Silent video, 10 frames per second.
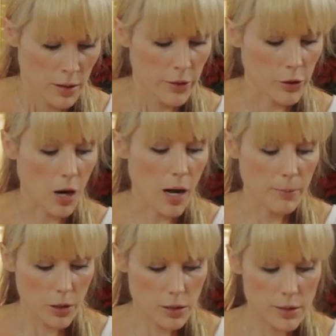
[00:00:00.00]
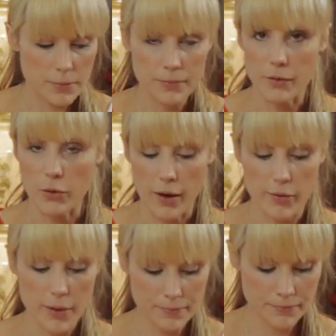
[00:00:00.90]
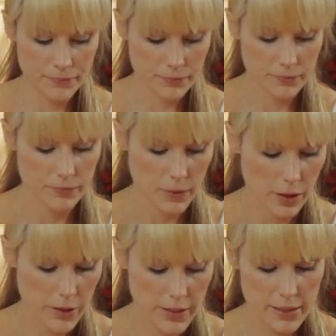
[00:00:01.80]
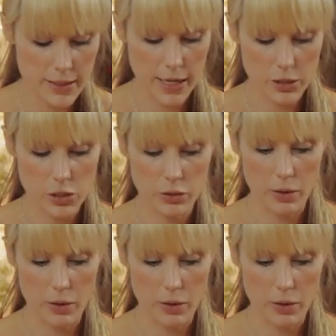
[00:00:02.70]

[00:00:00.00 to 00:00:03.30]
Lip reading: either cotton balls, if you have them. This is actually